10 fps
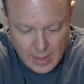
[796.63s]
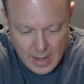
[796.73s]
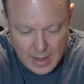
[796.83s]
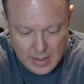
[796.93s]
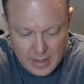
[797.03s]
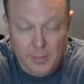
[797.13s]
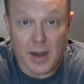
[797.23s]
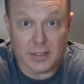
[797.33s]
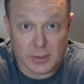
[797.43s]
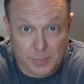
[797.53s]
And in my
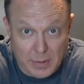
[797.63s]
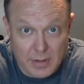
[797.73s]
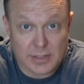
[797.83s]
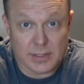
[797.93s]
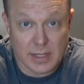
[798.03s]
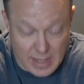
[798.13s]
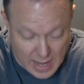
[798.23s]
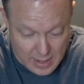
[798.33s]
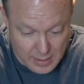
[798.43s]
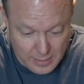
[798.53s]
experience
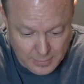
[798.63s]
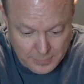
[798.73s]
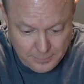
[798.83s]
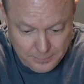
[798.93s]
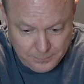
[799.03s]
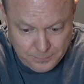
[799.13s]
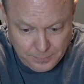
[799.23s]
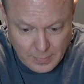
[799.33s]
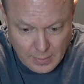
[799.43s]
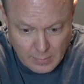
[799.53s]
today,
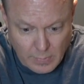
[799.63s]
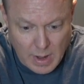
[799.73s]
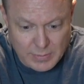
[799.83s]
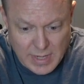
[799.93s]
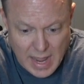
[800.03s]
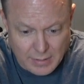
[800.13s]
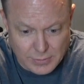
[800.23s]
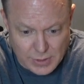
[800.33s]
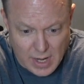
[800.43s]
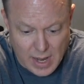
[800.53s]
when I was
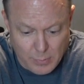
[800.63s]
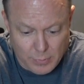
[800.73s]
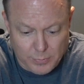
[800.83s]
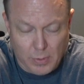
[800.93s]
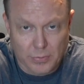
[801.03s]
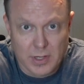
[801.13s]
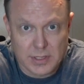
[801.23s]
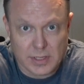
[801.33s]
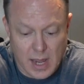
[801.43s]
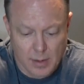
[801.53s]
outside with both of these
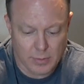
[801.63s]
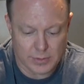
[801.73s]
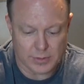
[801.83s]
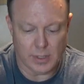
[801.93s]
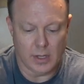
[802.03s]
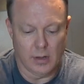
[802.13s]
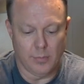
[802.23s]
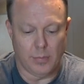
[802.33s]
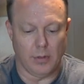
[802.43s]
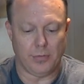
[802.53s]
cameras,
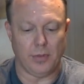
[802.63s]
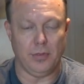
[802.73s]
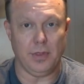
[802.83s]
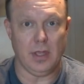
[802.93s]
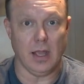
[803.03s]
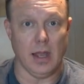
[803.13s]
both the